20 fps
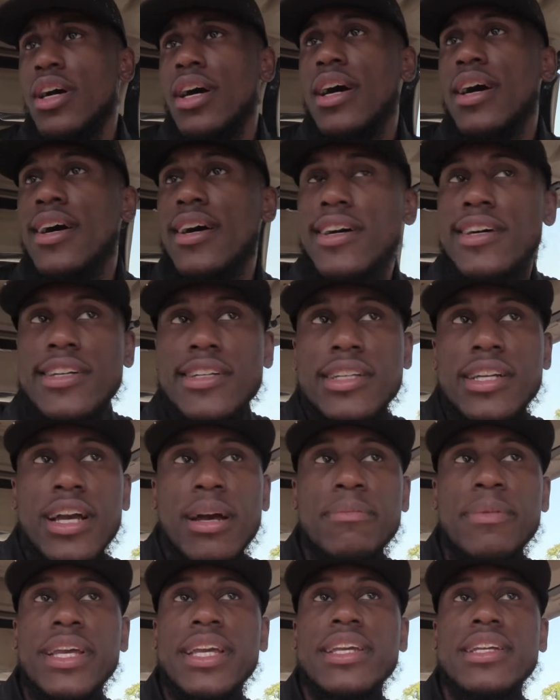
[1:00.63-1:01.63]
Uh,
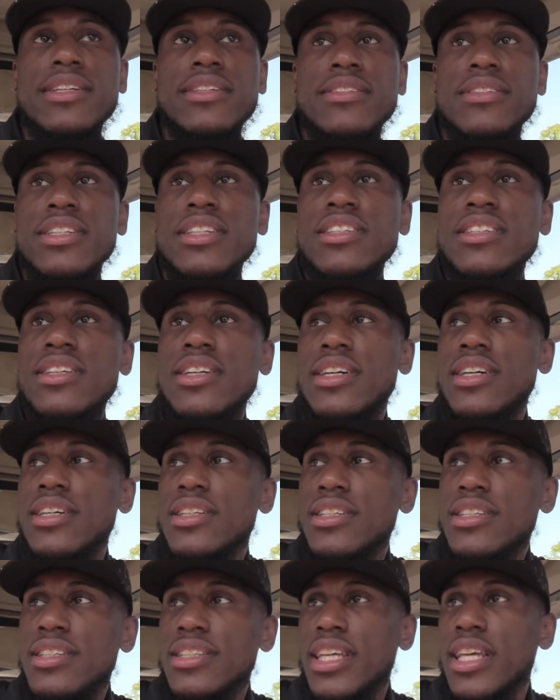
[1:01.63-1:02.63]
I mean, this uh,
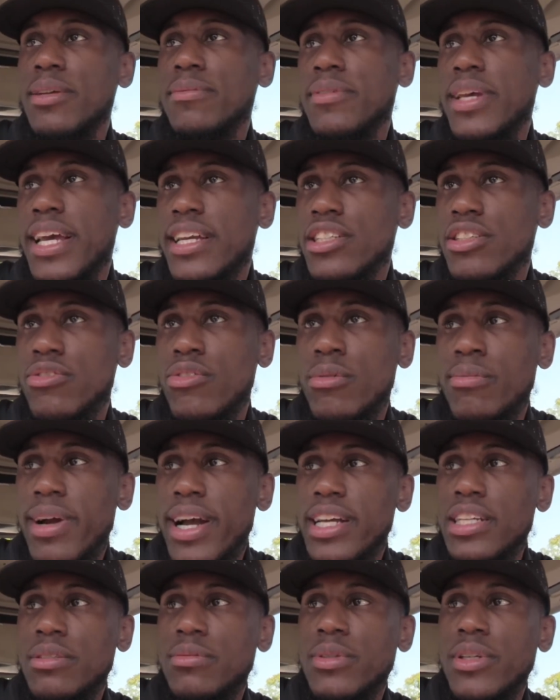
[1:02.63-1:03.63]
this team actually
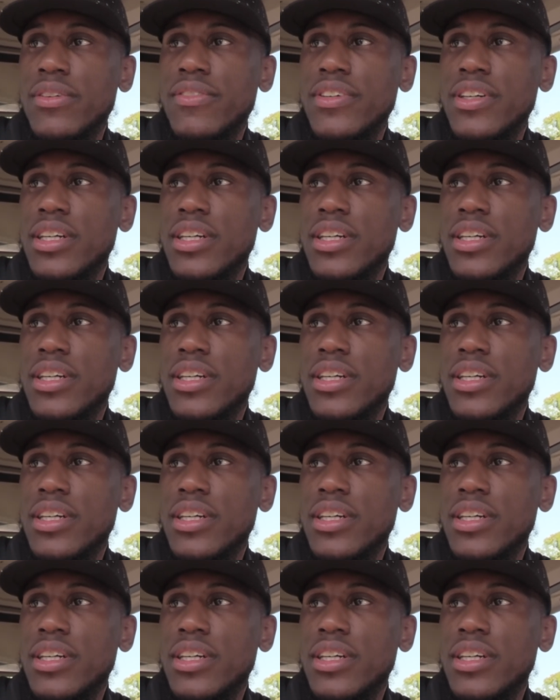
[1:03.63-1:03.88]
reminds me of